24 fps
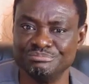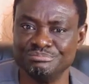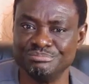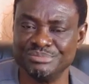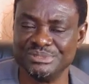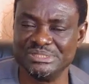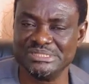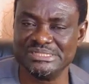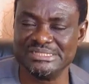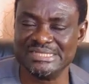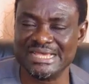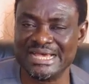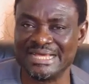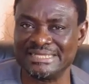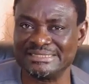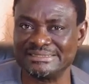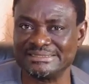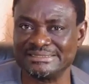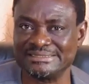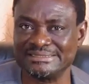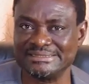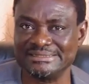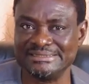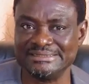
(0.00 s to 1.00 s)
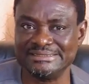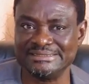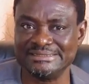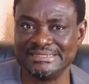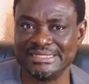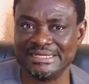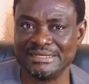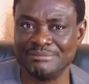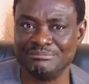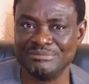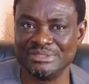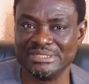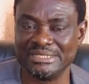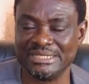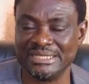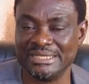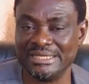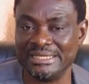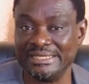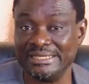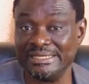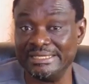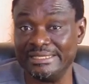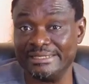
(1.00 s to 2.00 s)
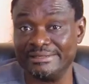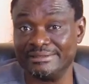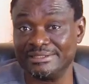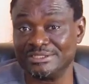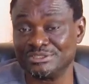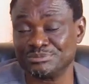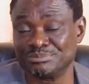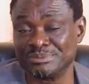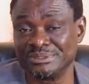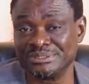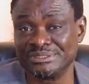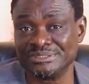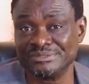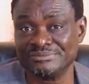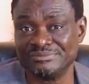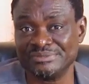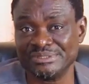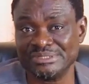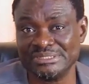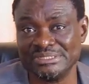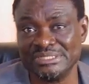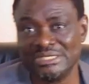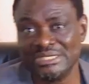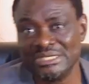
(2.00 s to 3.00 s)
B and C and A respectively?